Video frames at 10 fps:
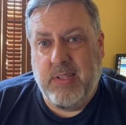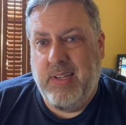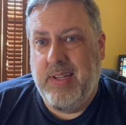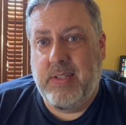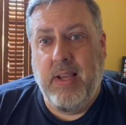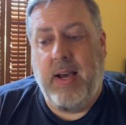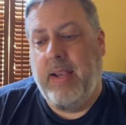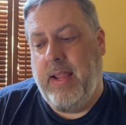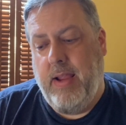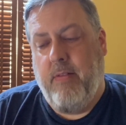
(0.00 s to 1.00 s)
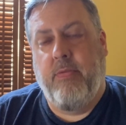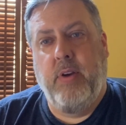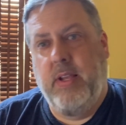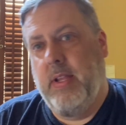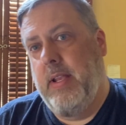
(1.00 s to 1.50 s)
and it's got
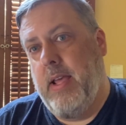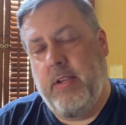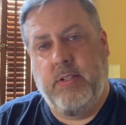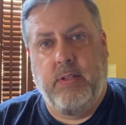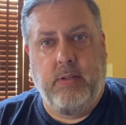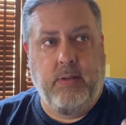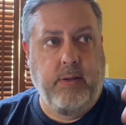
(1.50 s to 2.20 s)
every connection,